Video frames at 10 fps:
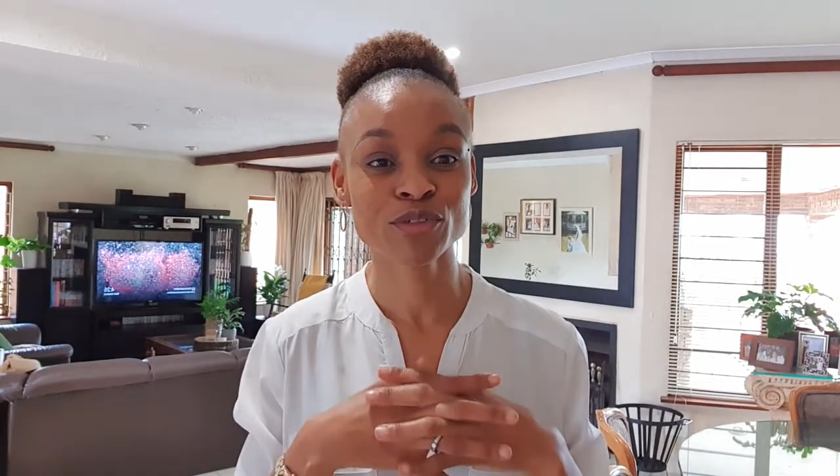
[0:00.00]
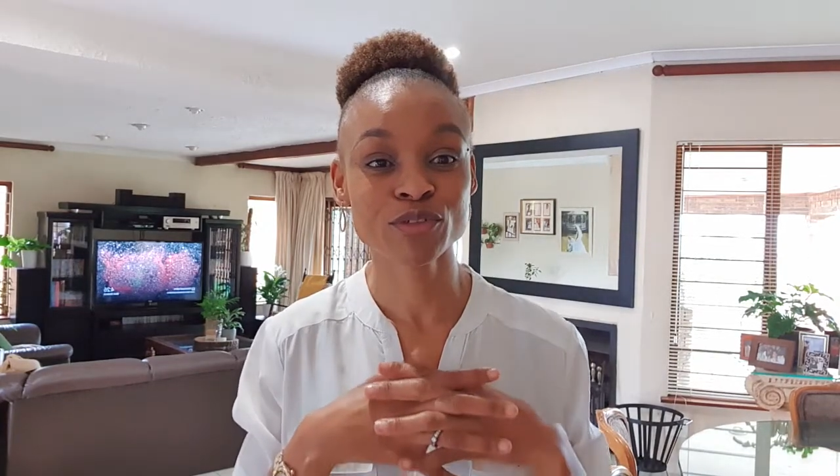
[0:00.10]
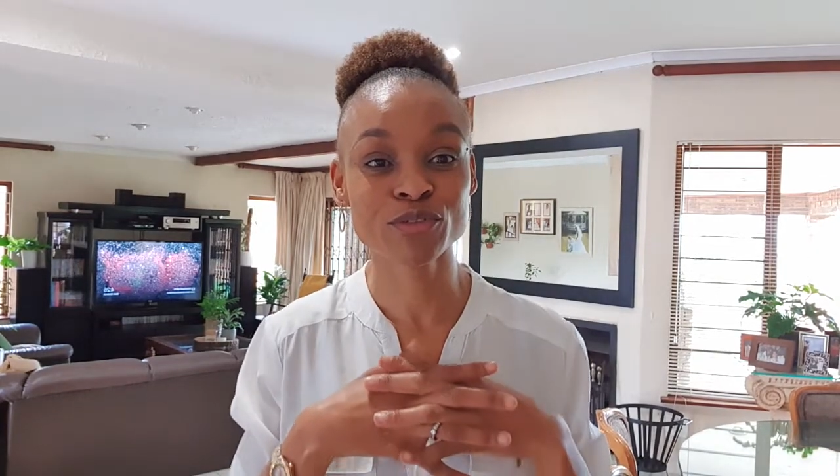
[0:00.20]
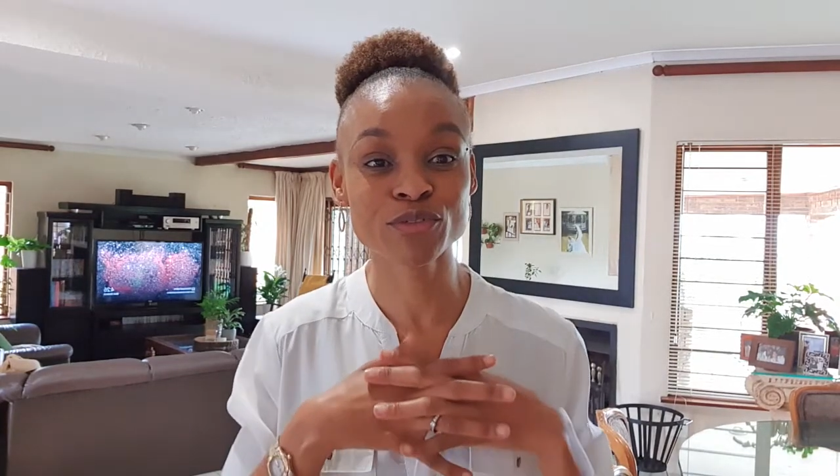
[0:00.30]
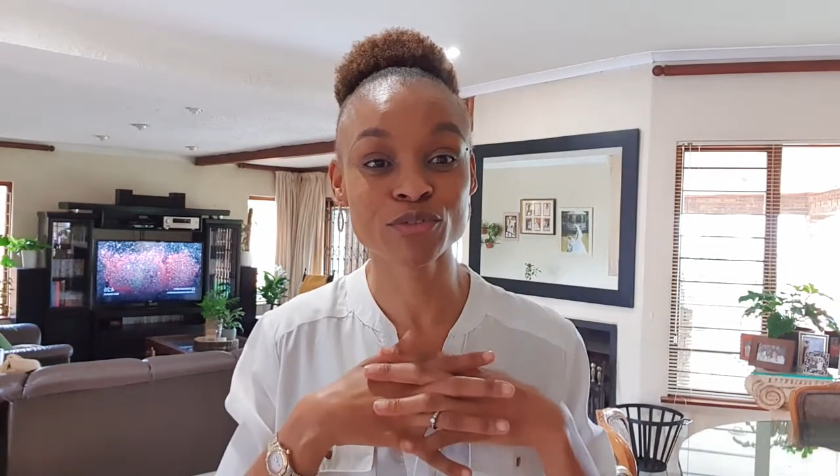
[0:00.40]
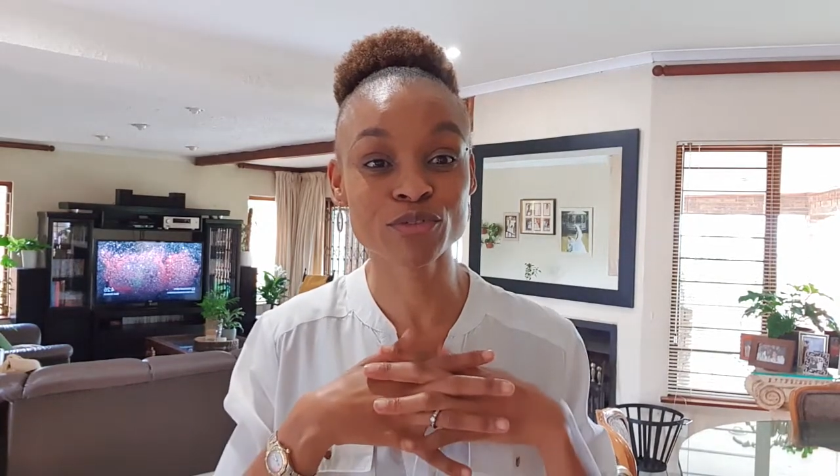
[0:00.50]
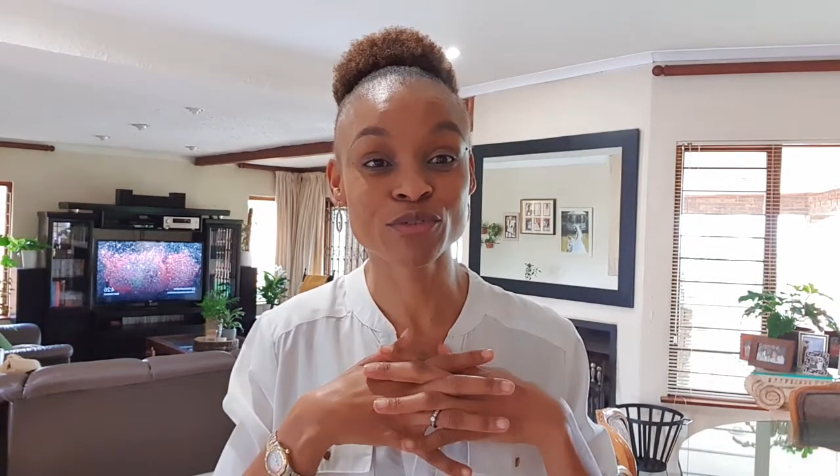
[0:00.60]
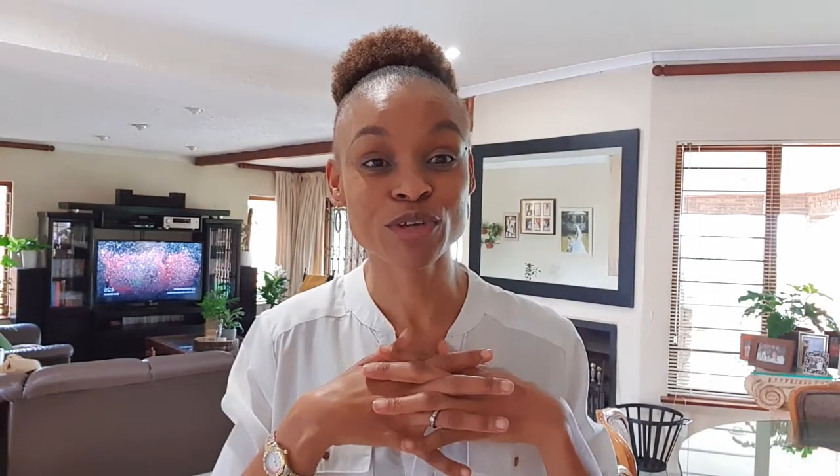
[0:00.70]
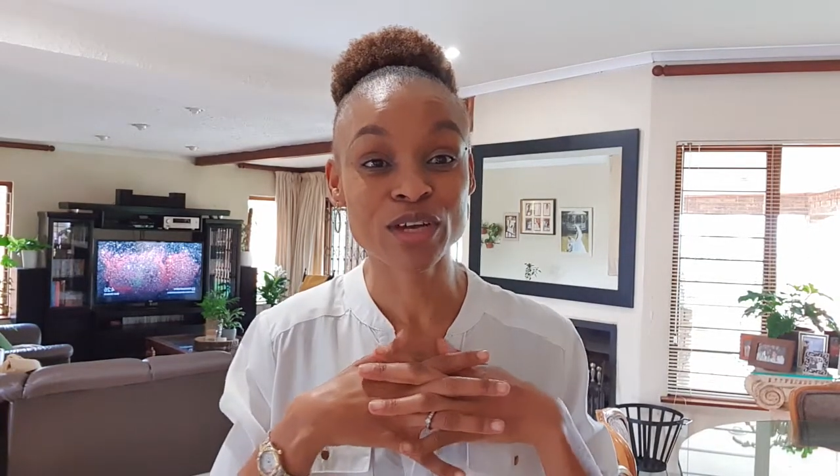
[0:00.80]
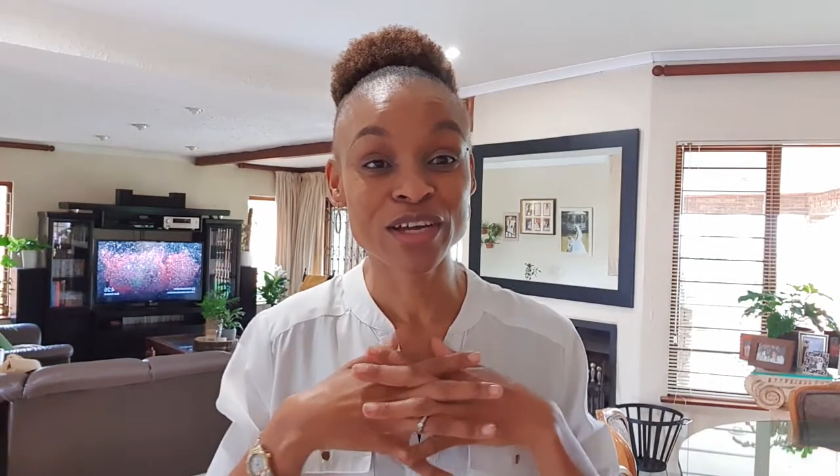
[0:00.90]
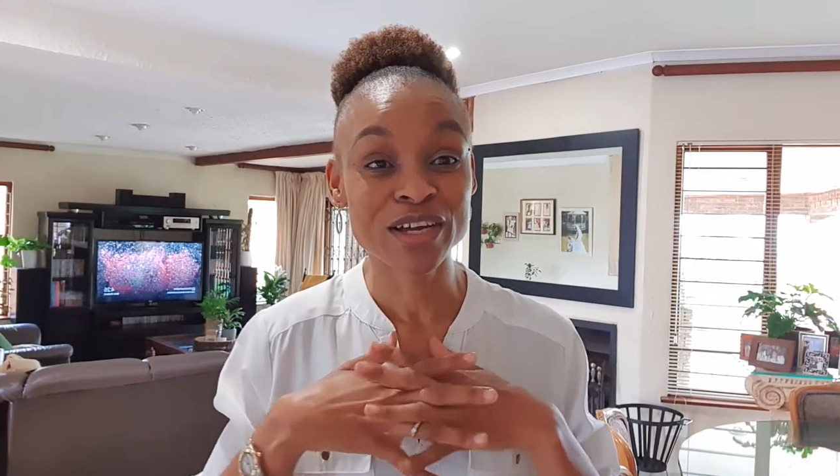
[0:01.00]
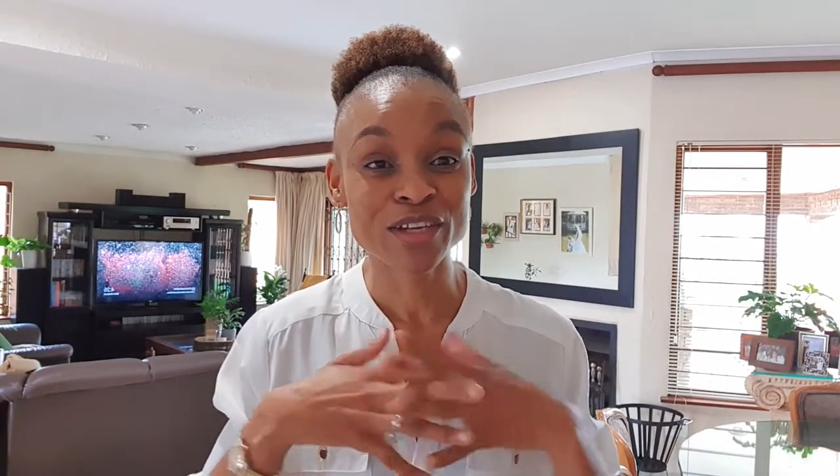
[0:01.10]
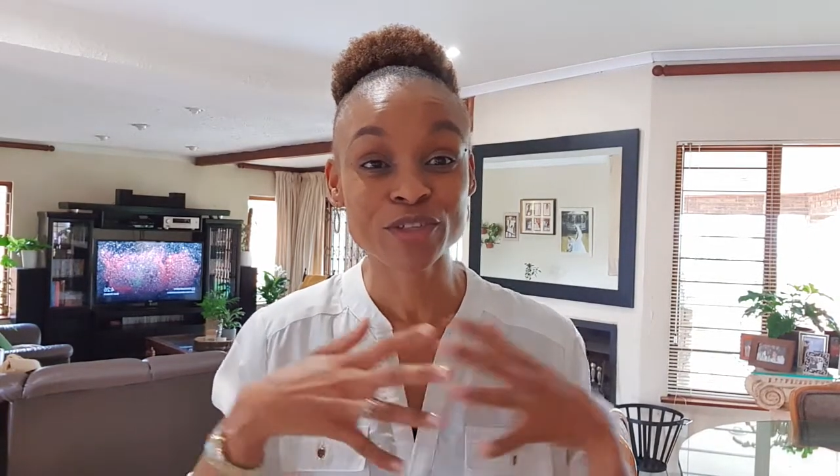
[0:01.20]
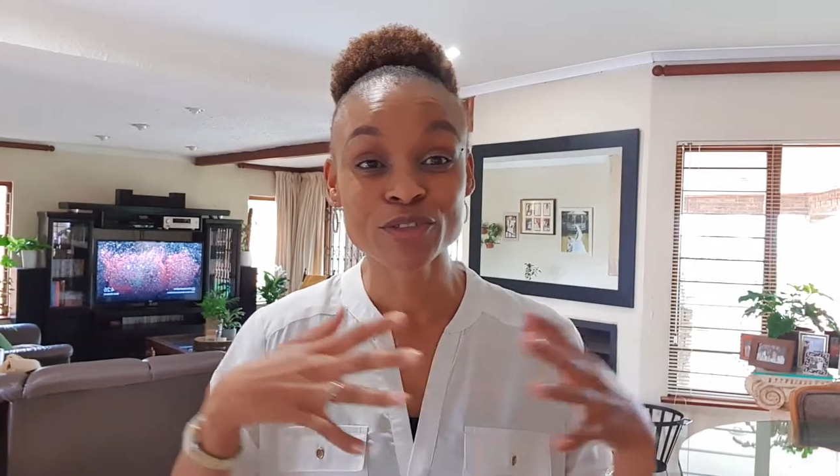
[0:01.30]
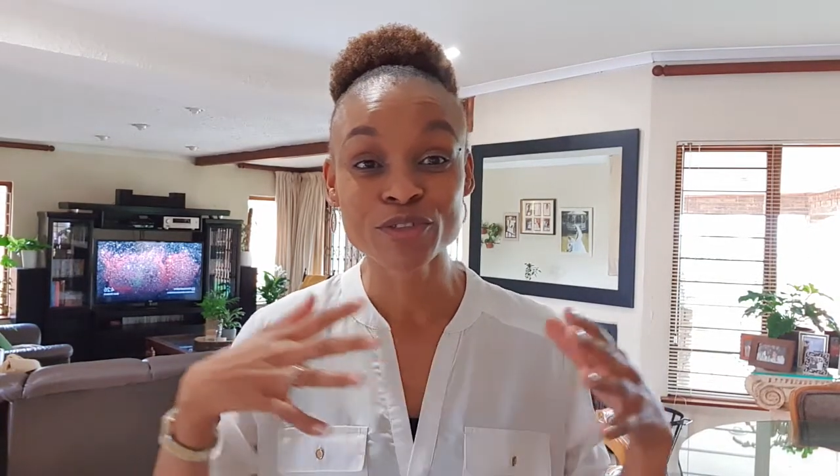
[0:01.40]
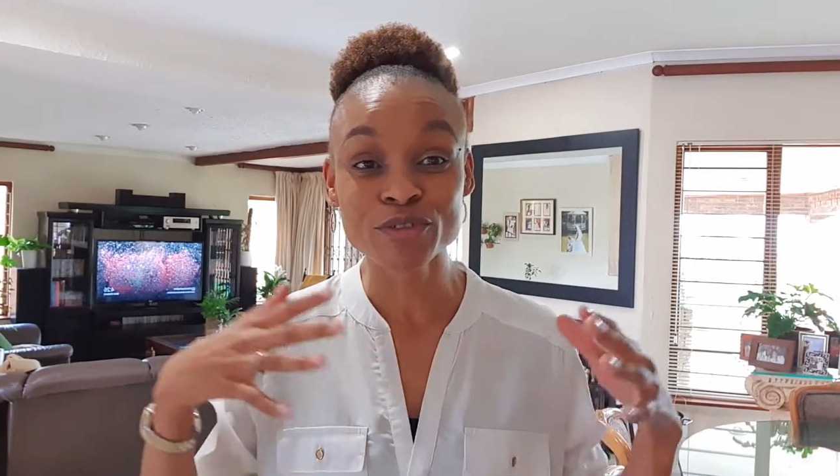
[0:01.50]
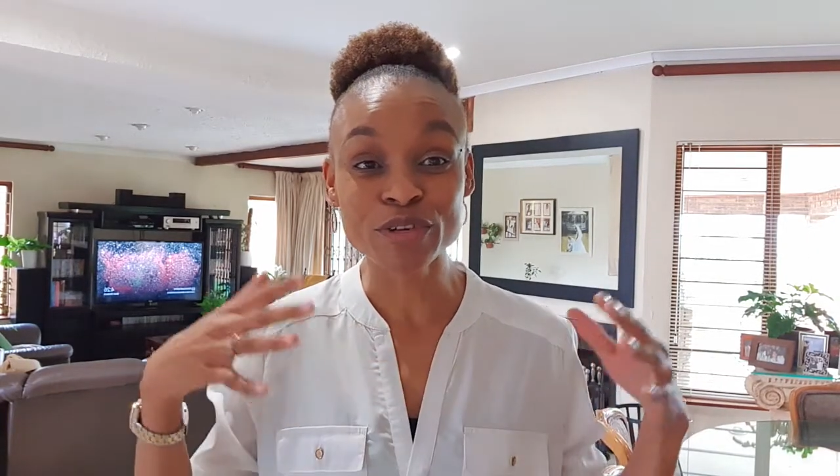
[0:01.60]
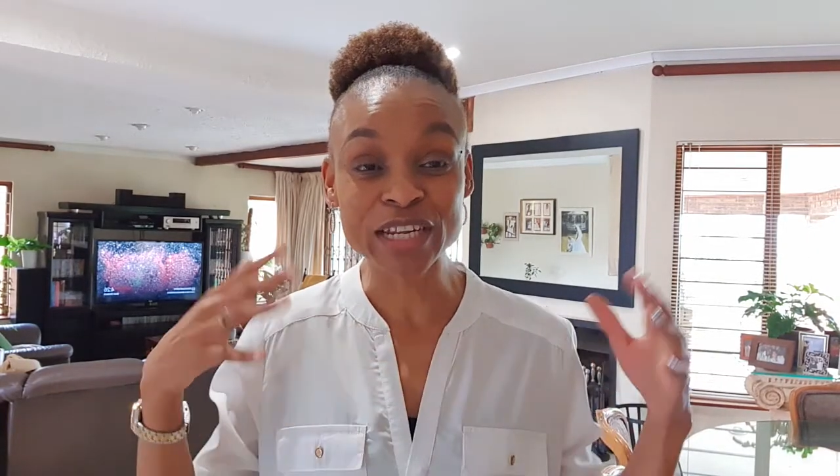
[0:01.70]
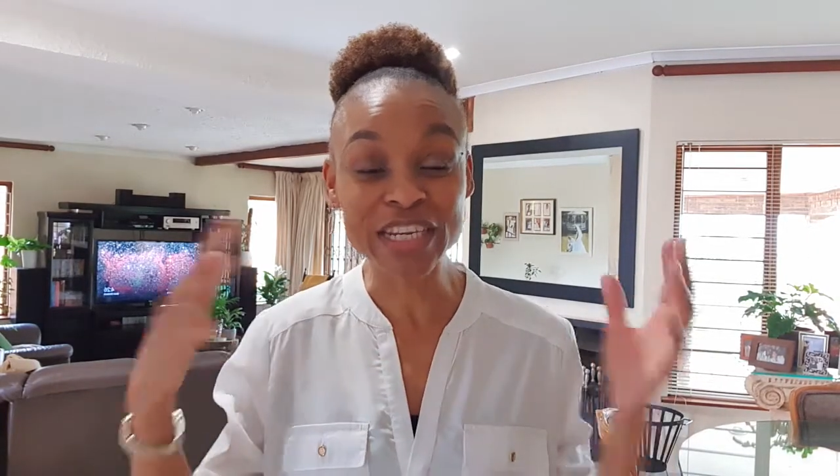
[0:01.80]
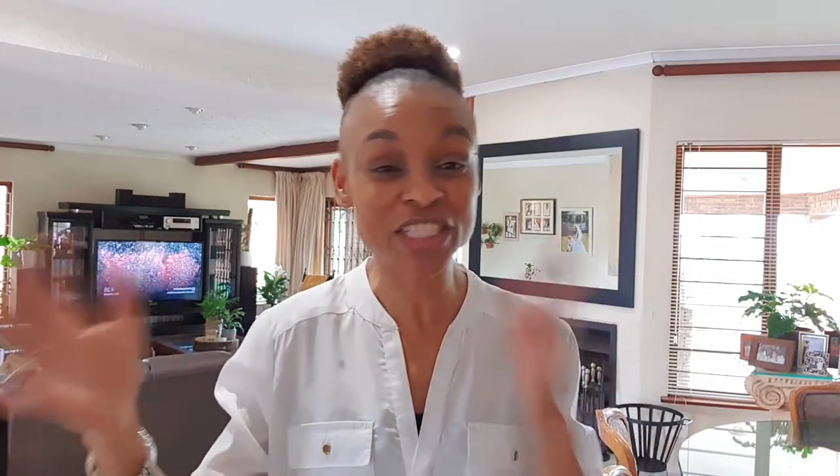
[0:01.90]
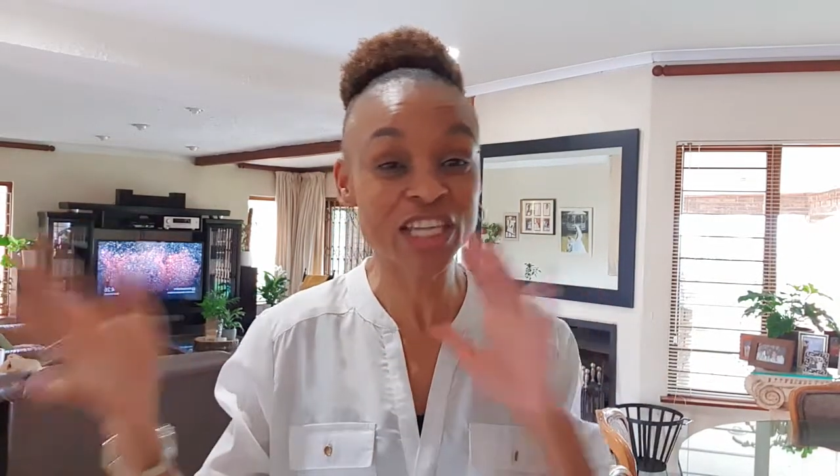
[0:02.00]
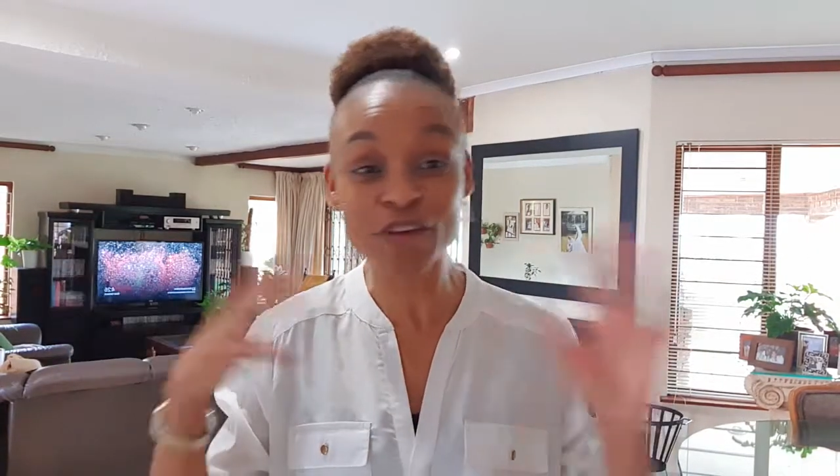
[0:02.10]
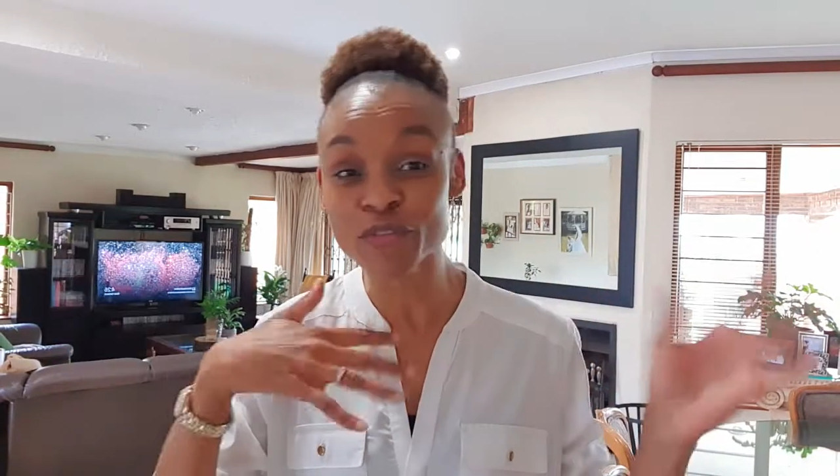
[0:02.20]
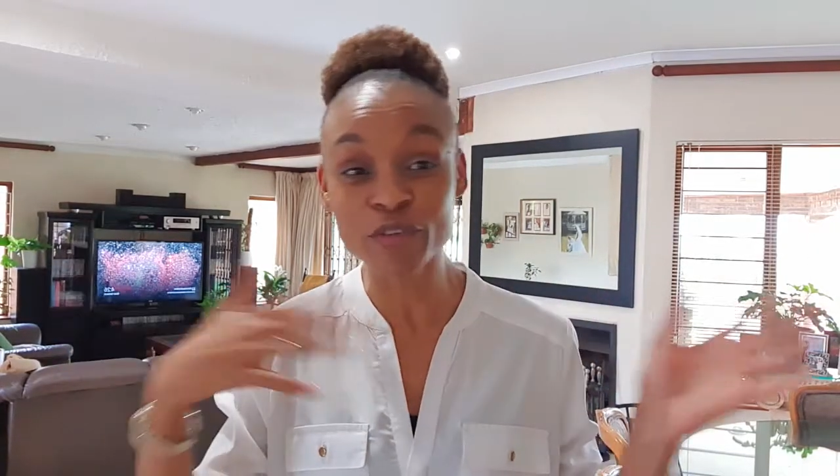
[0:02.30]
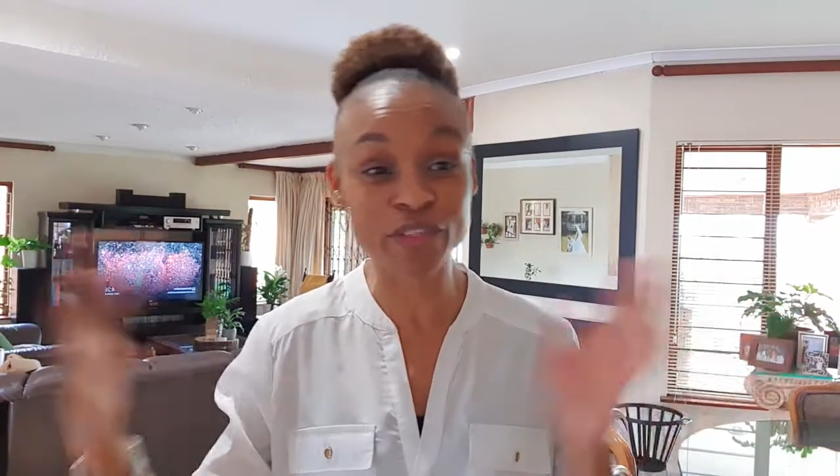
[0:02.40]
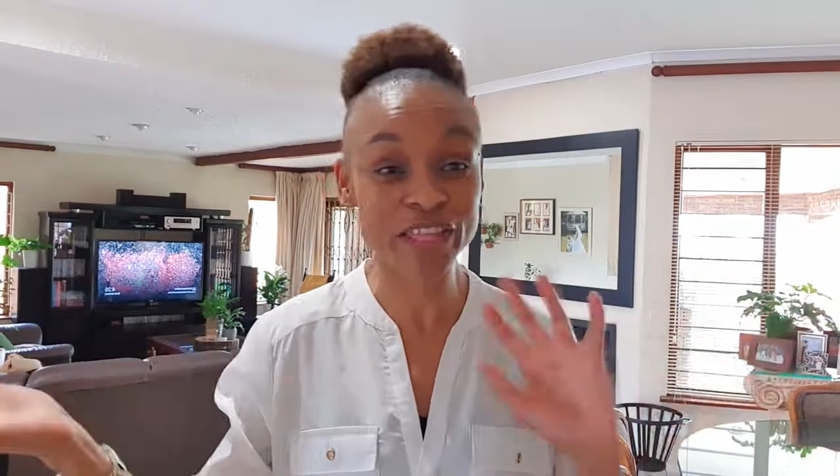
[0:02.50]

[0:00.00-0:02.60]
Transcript: to reshovel